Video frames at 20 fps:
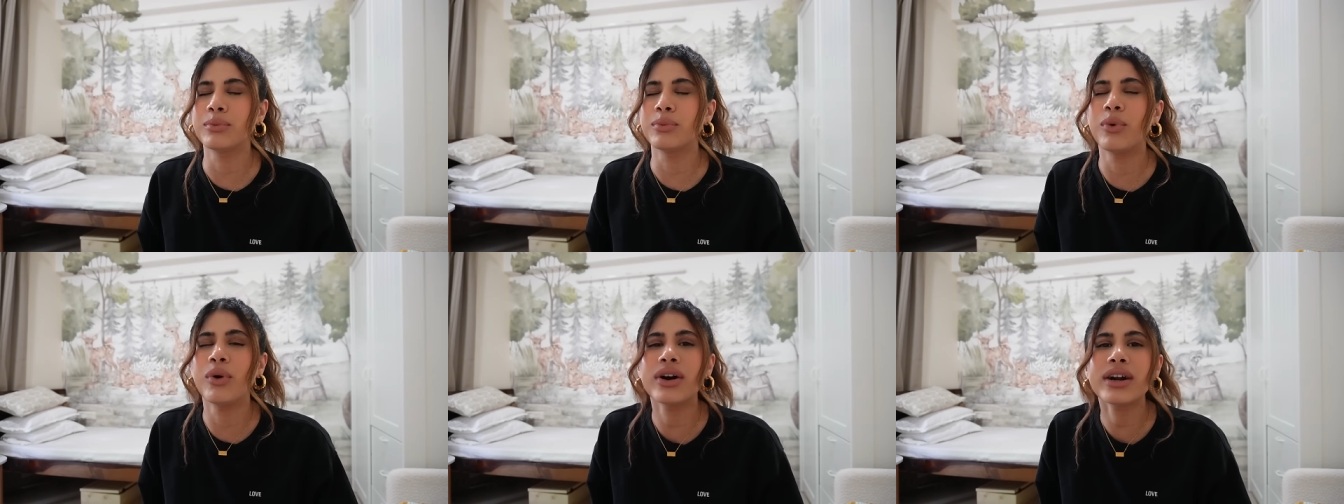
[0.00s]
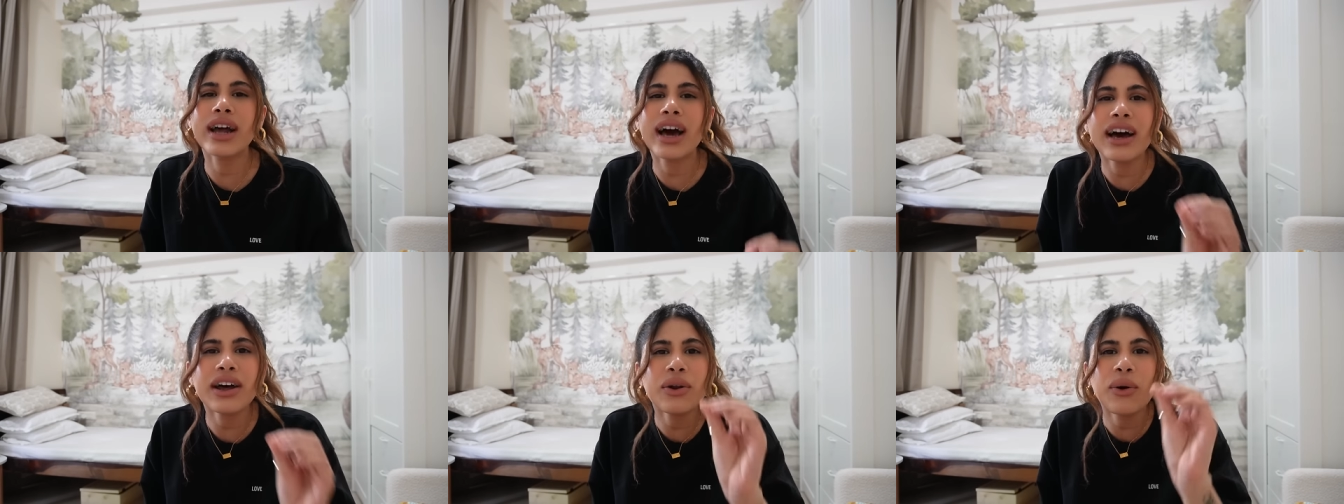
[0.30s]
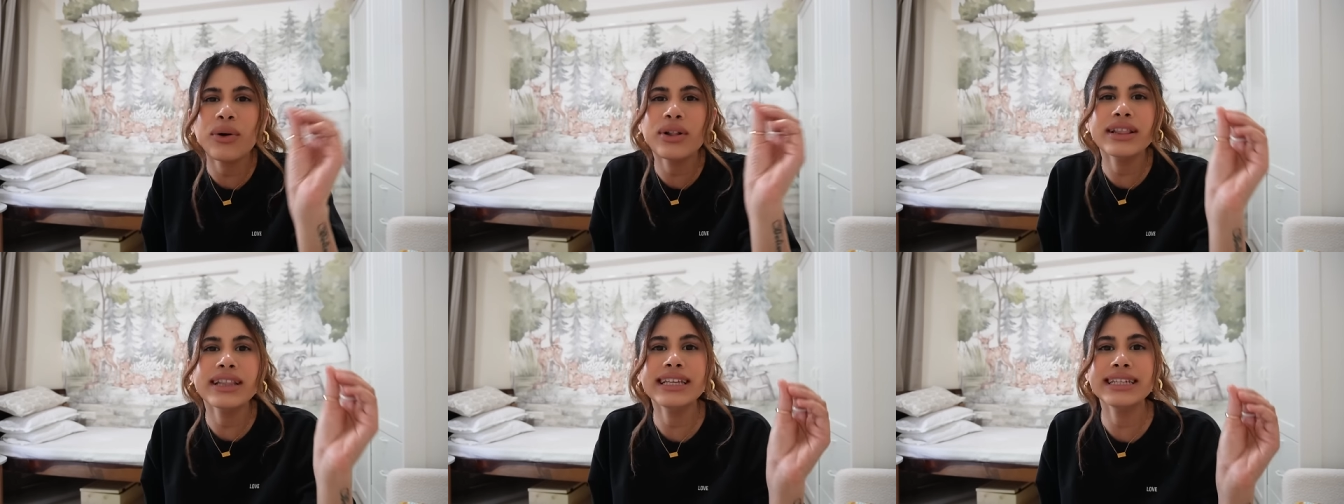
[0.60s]
what are
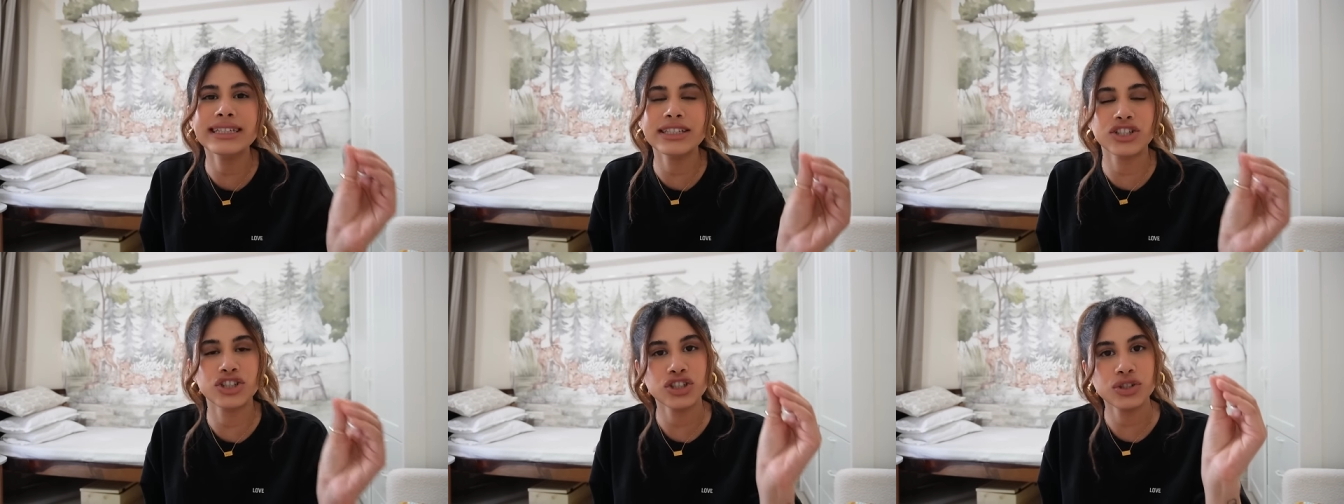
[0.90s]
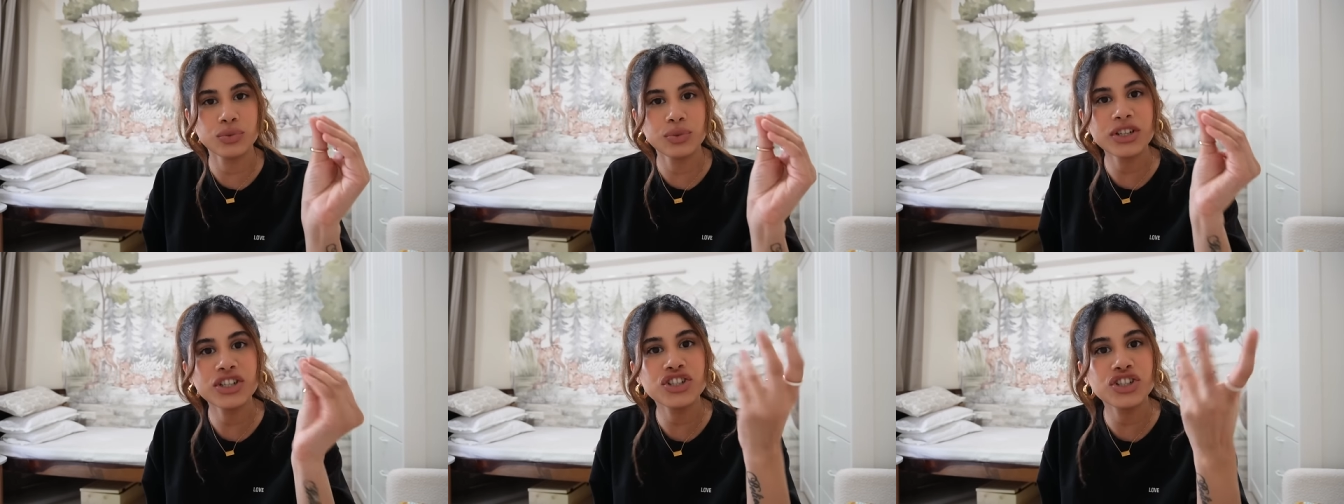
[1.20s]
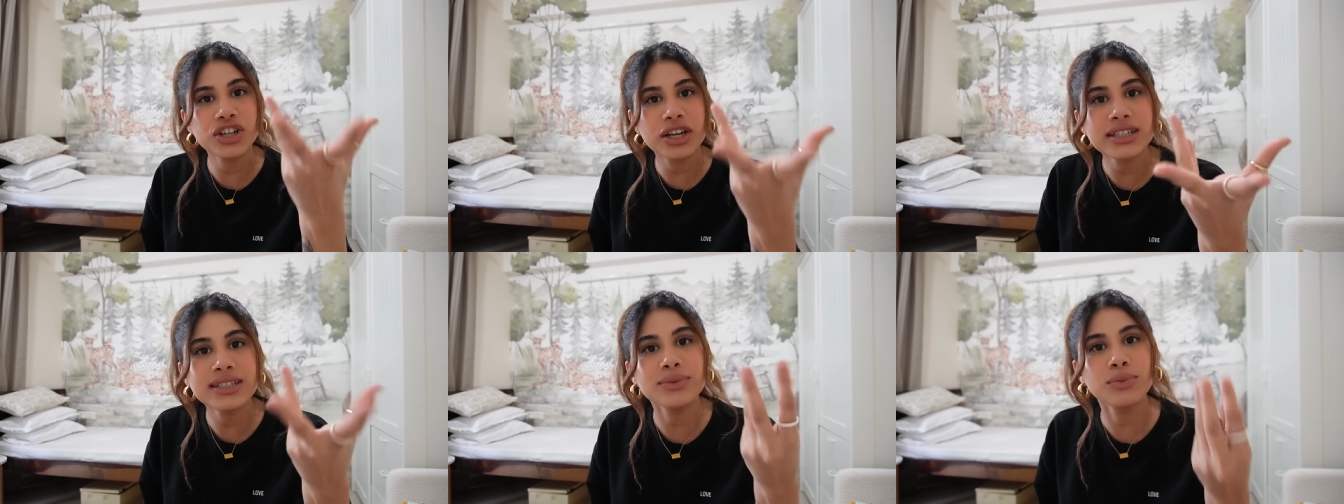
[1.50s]
all these we
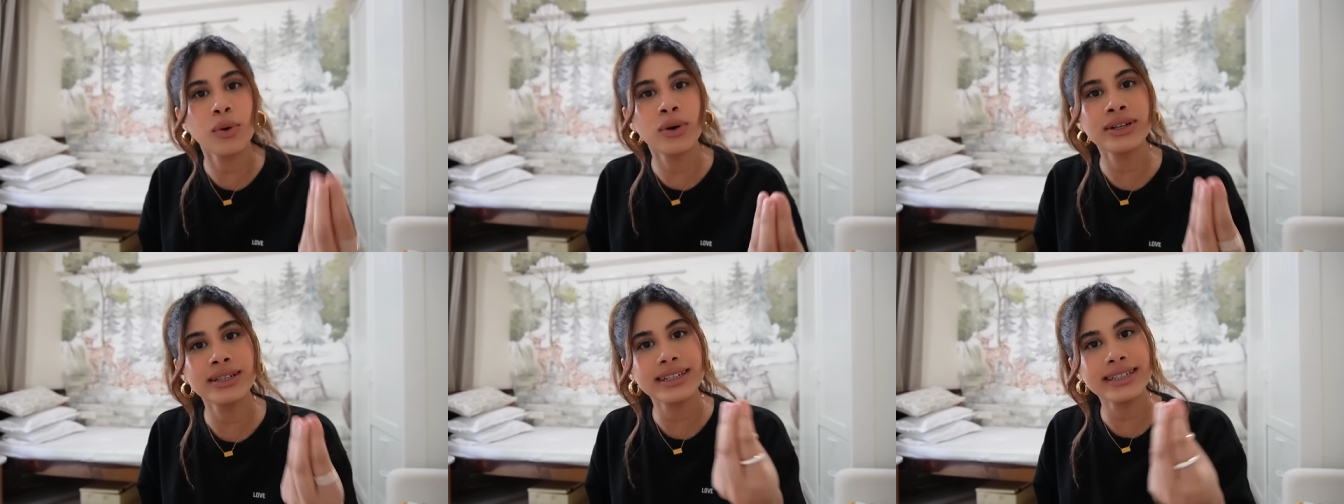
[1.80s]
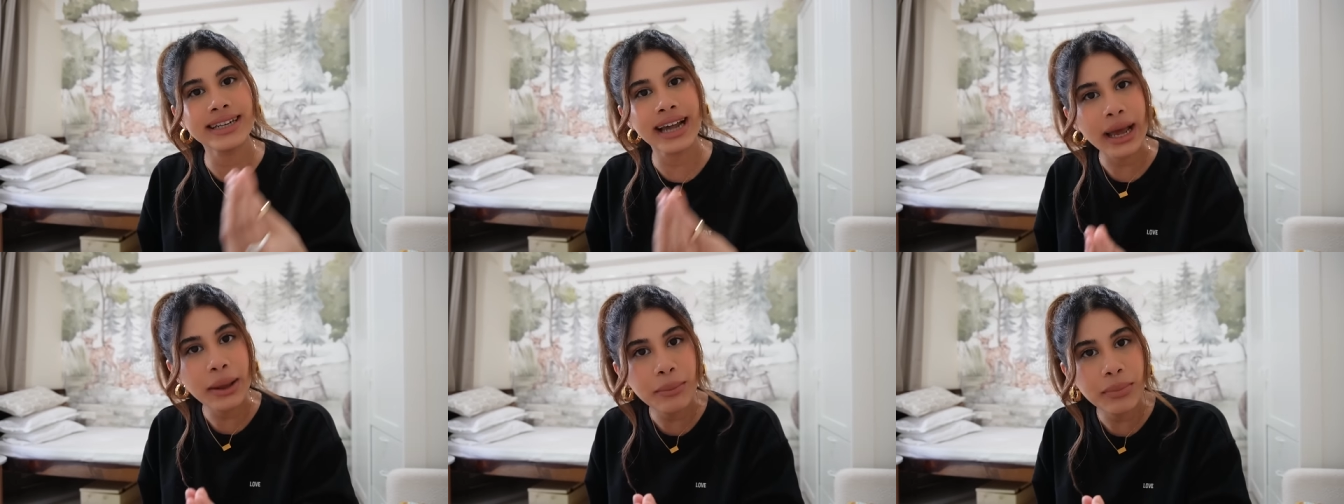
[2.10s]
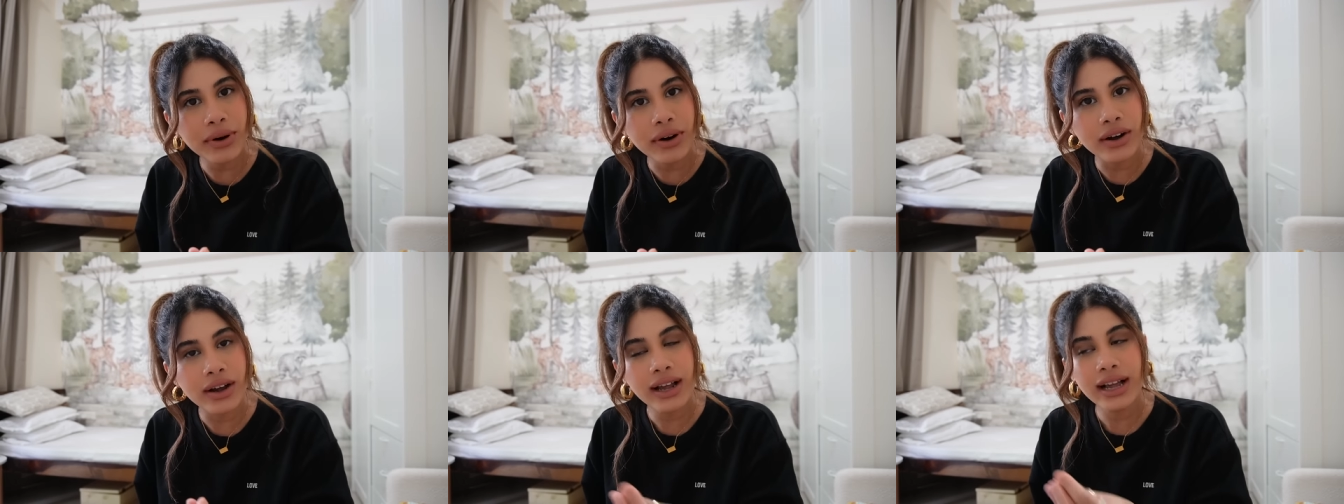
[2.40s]
just want a
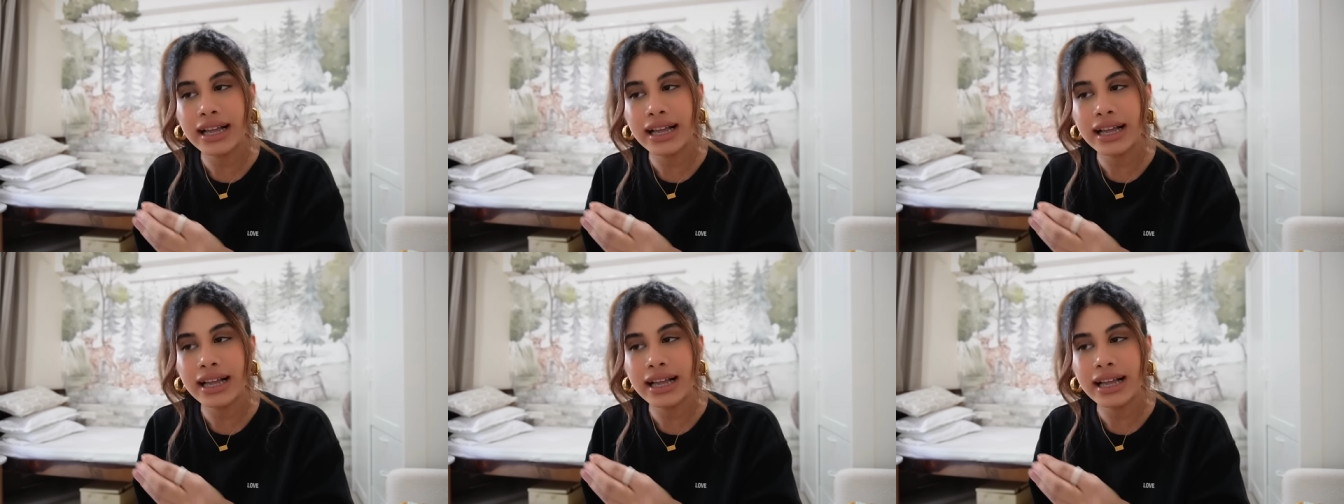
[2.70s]
diaper